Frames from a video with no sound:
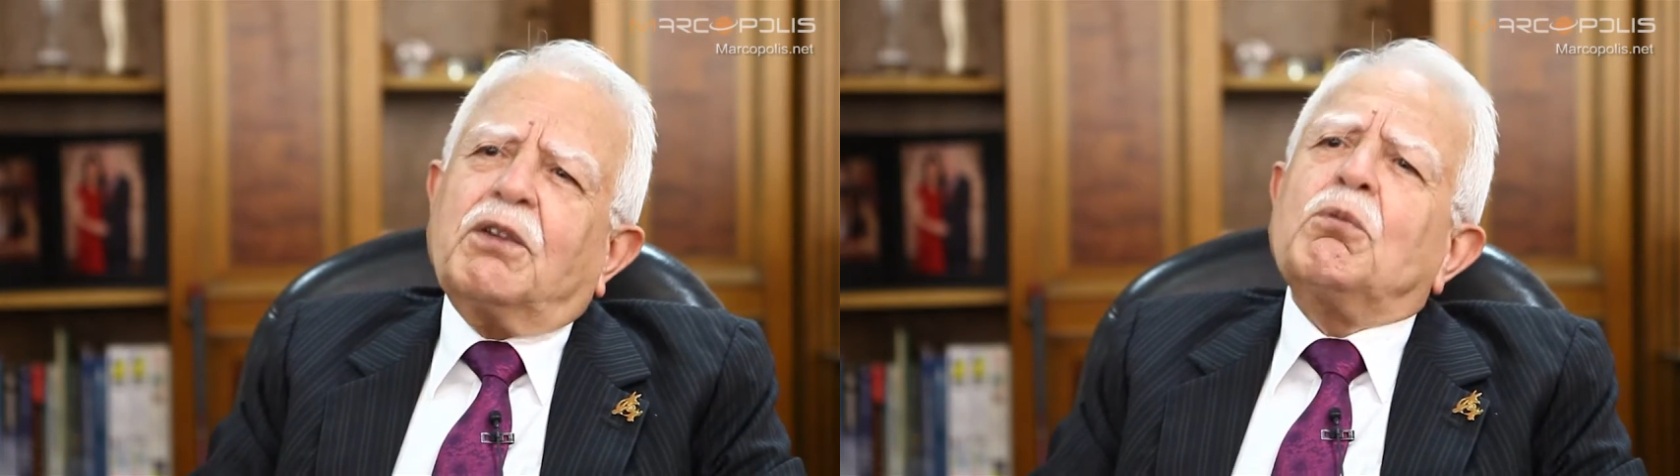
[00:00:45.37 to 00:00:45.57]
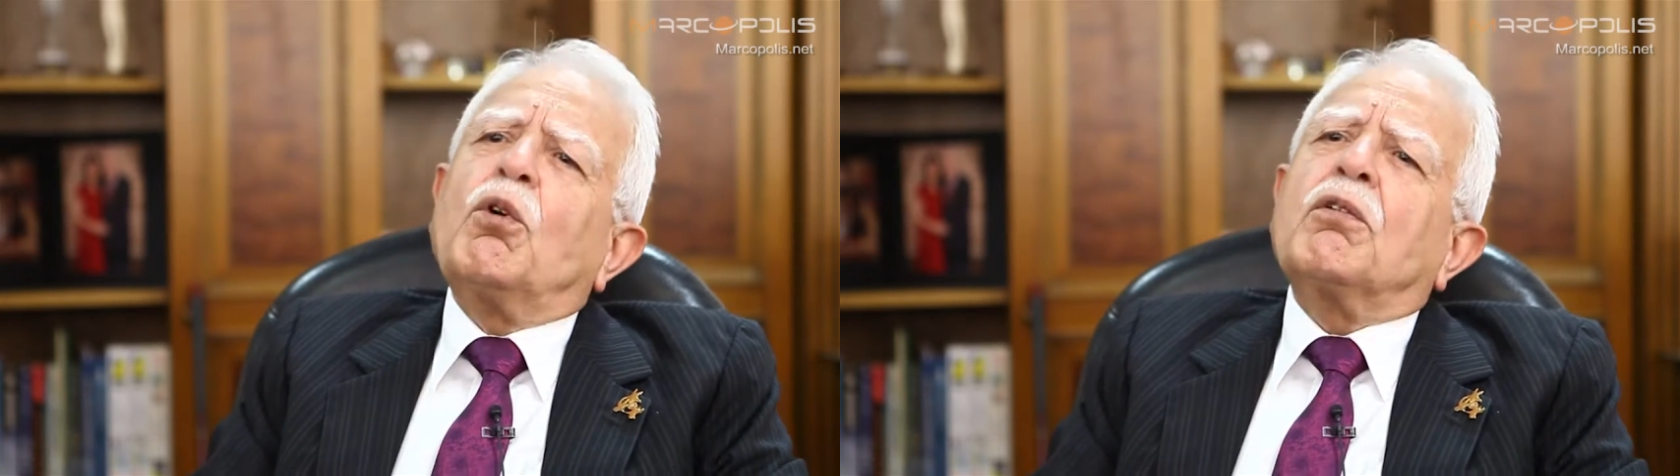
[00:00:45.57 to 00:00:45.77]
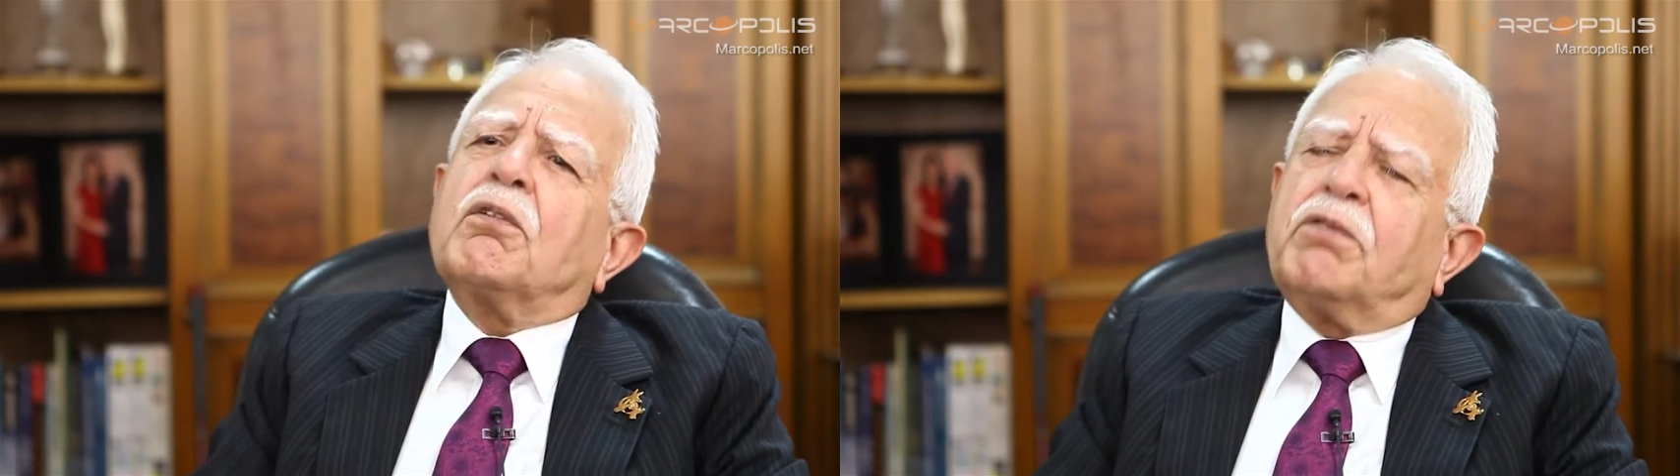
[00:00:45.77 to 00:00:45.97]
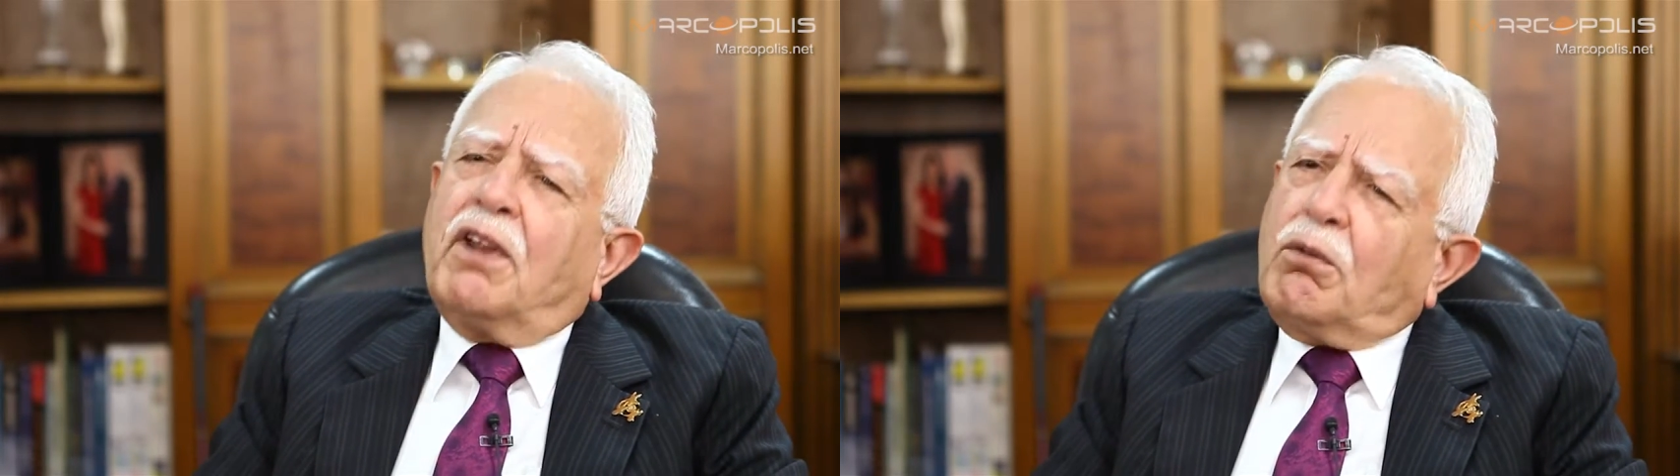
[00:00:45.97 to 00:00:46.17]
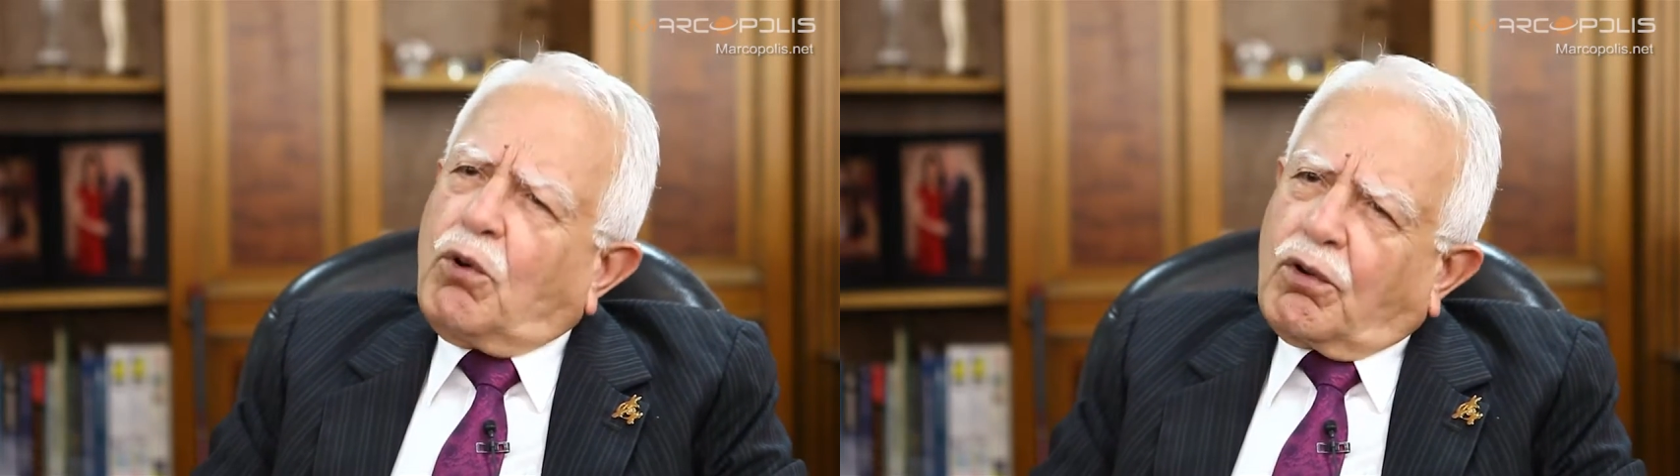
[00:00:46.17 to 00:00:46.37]
We more
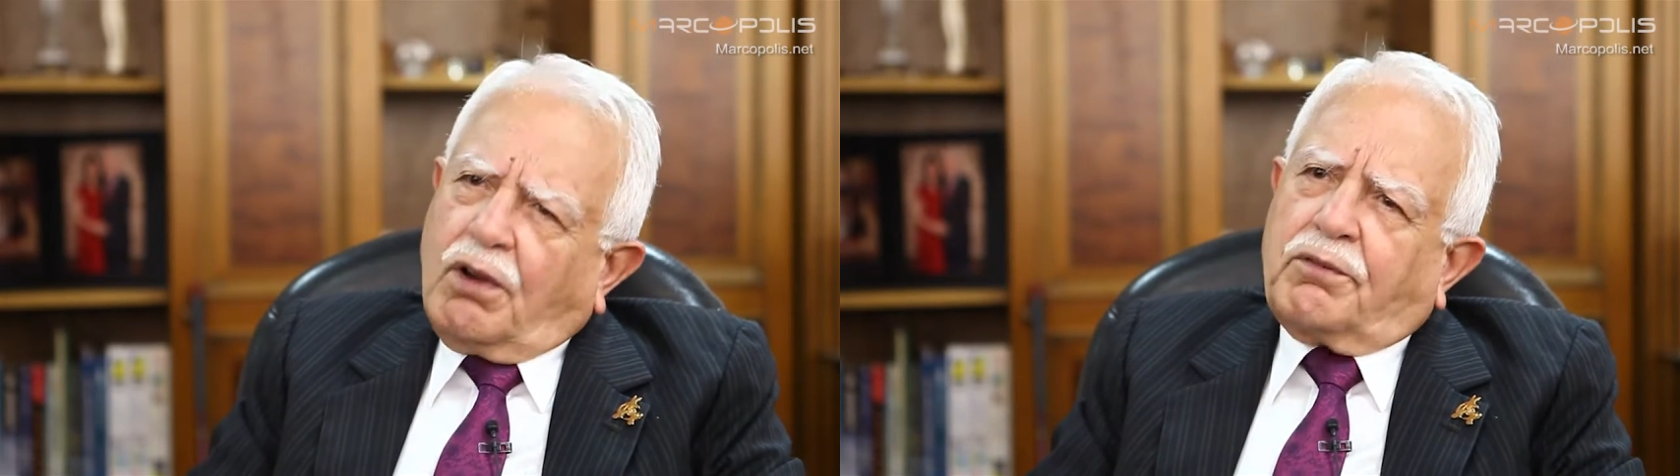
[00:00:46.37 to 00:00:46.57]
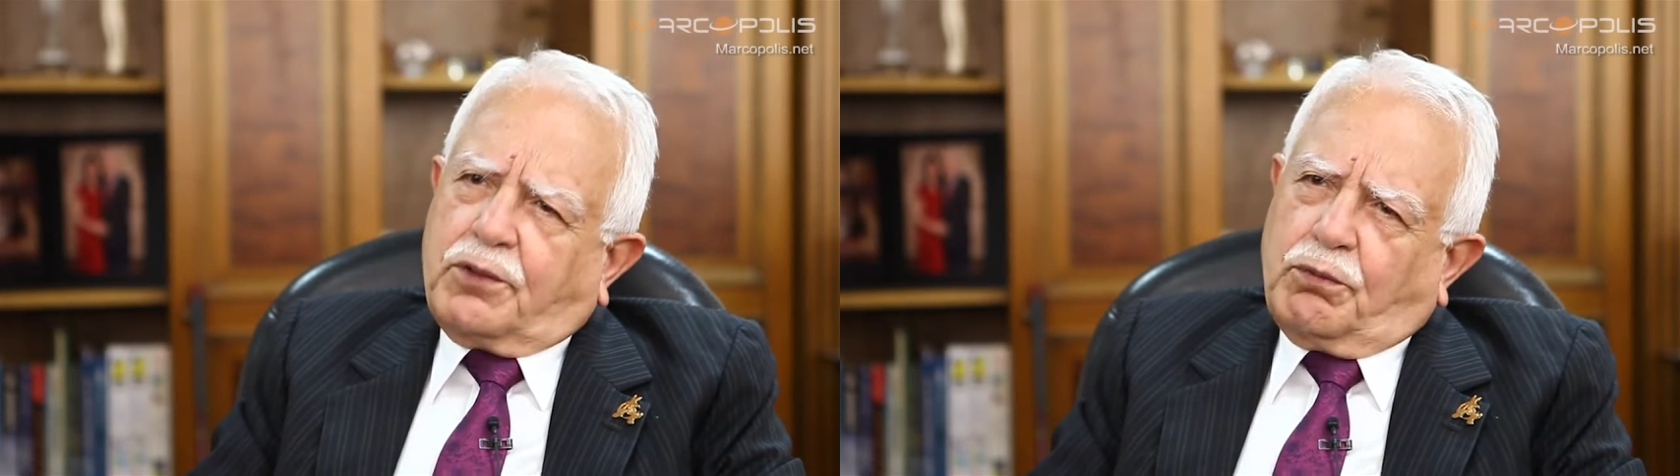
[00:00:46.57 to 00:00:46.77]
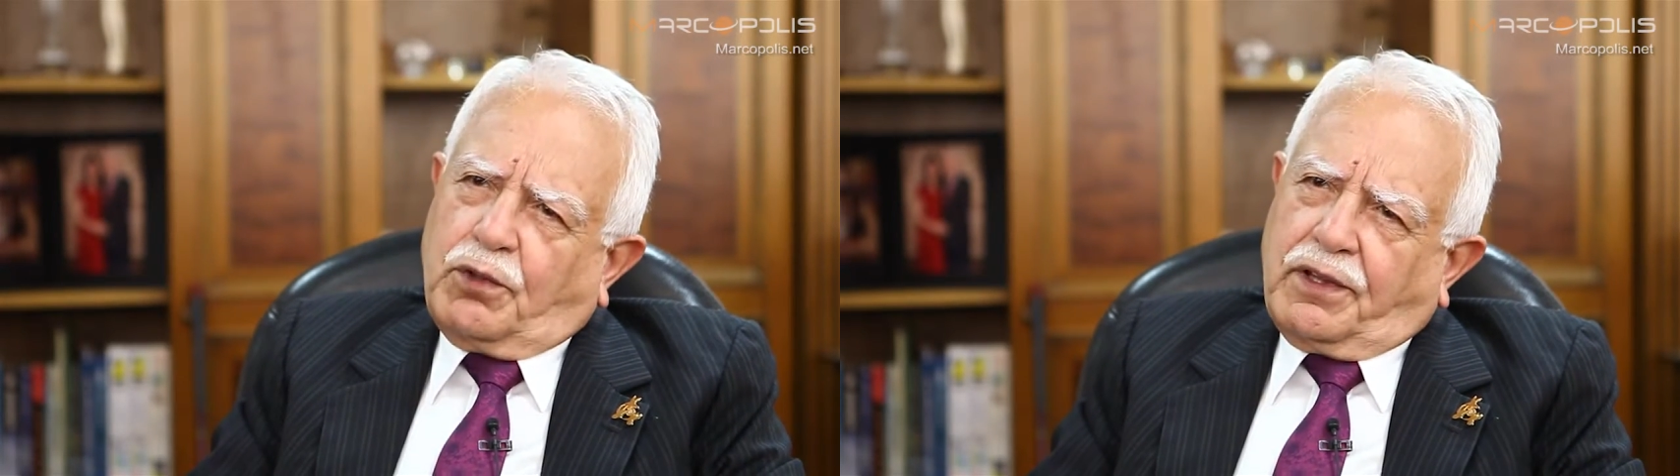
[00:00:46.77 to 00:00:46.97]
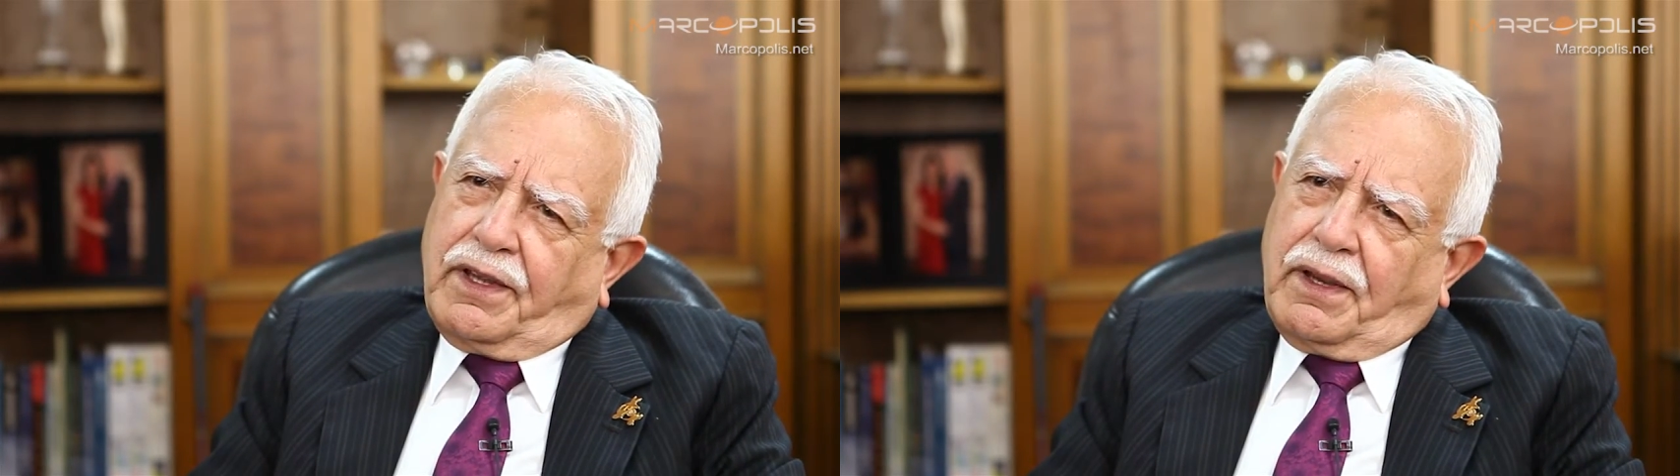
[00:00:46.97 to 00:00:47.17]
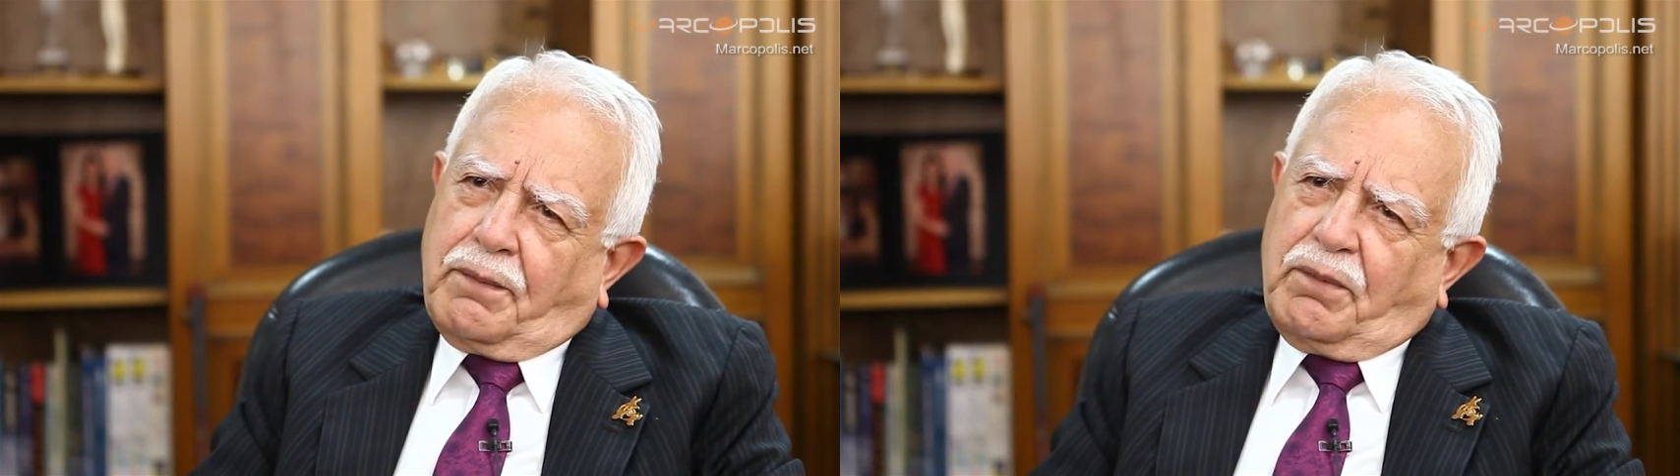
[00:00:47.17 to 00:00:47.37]
feel more comfortable
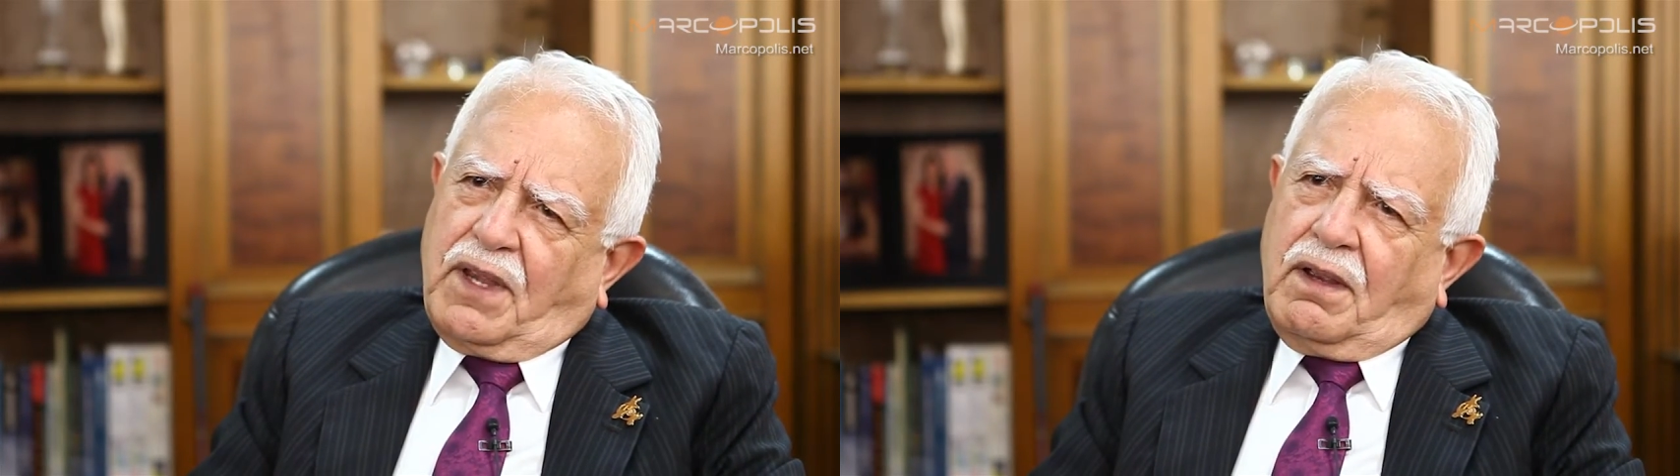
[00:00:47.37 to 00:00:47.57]
there.